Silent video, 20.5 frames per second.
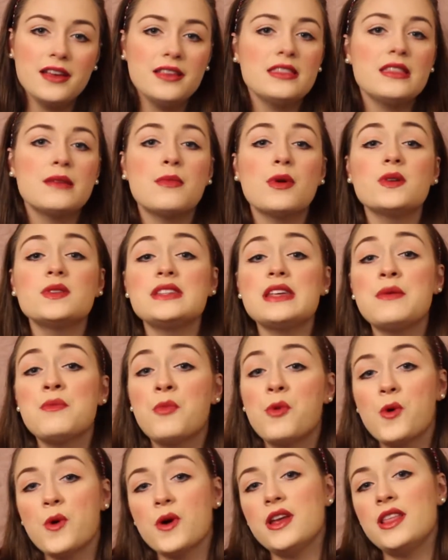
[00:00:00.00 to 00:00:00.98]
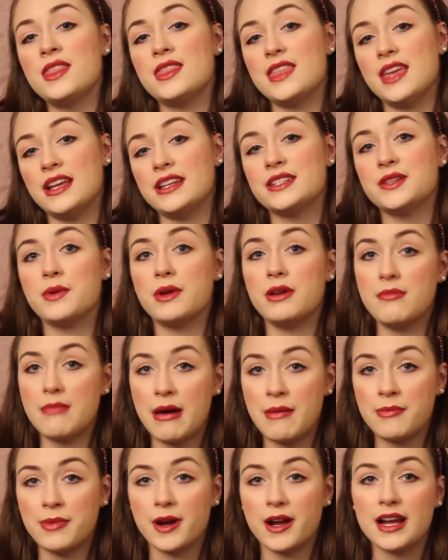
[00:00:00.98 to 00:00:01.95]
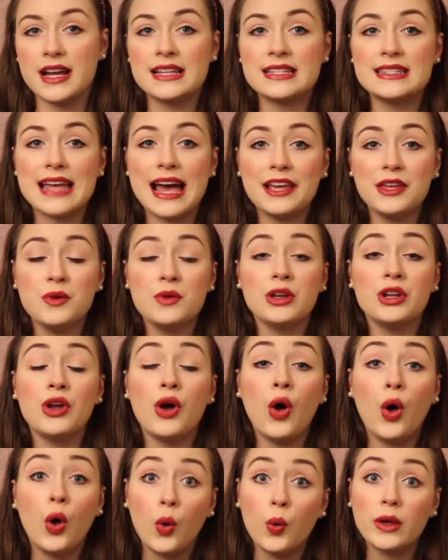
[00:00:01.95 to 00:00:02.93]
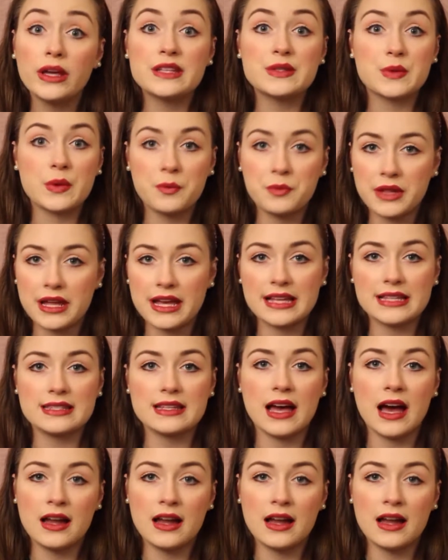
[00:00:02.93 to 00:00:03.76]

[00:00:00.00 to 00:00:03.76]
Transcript: The most important thing to remember is that you can always replace